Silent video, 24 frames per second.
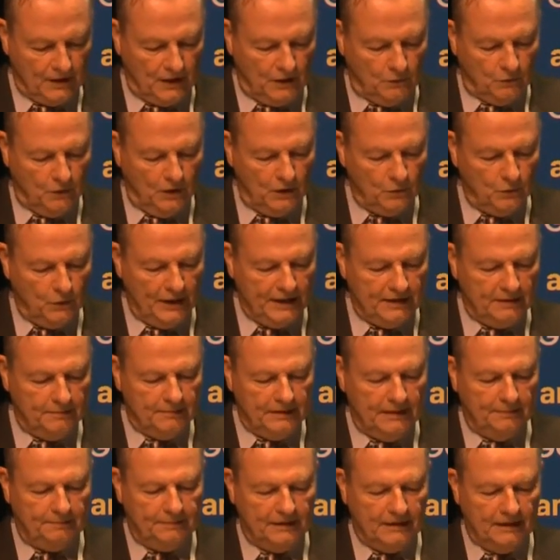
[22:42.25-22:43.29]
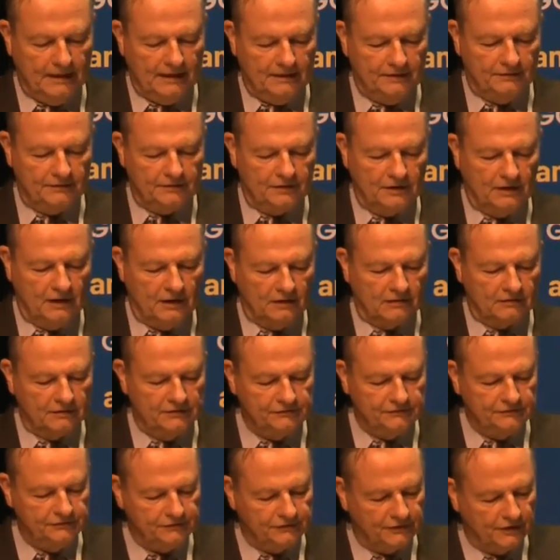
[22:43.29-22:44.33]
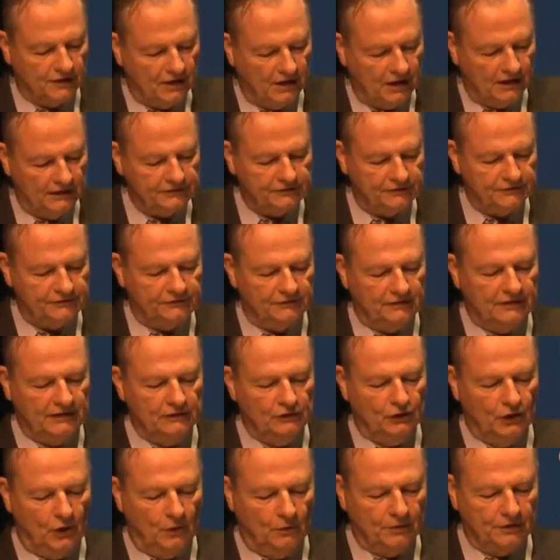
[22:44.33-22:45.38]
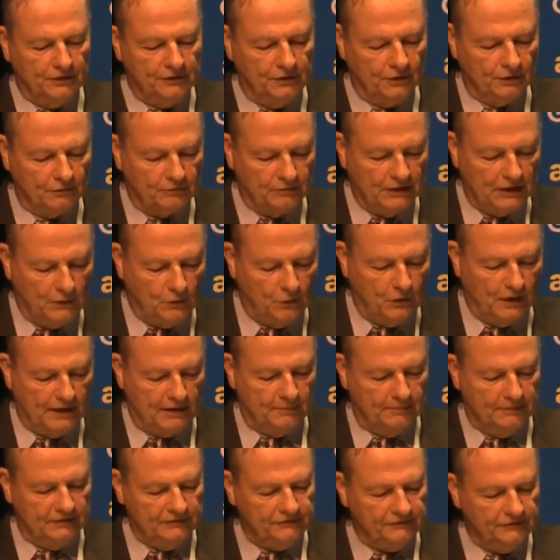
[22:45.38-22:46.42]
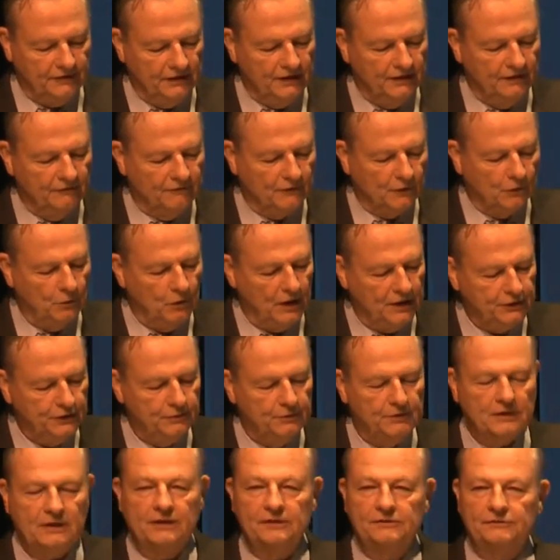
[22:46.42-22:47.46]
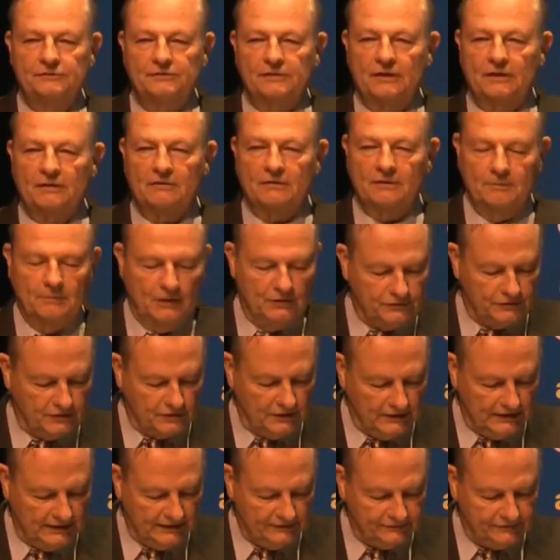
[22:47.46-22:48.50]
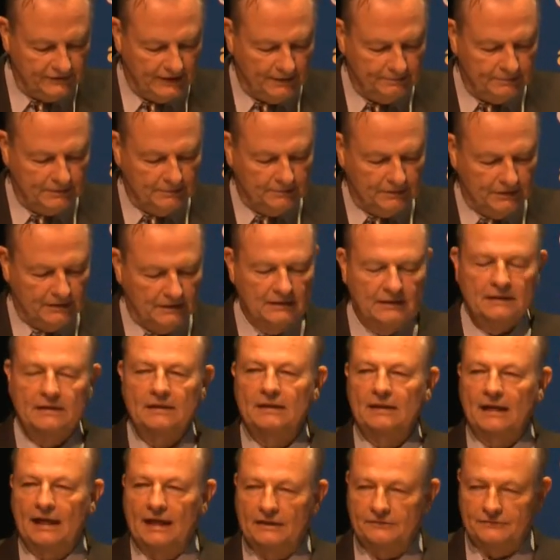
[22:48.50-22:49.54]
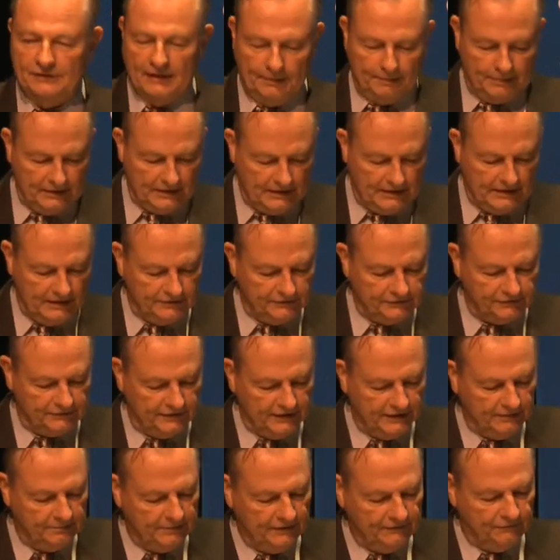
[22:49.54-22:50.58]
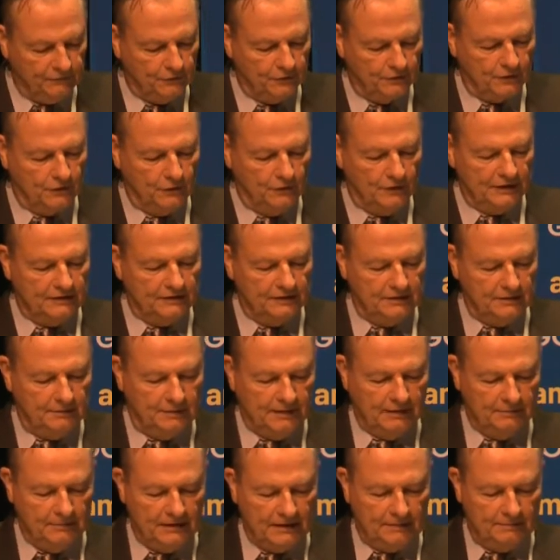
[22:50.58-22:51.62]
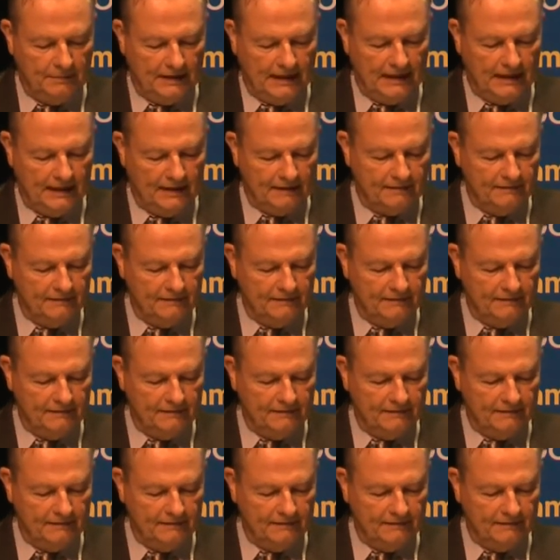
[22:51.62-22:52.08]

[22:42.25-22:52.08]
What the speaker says: One way to manipulate your tolerance is to consciously lower your requirements for what you would consider emotionally acceptable, as Epictetus did before going to the public bath.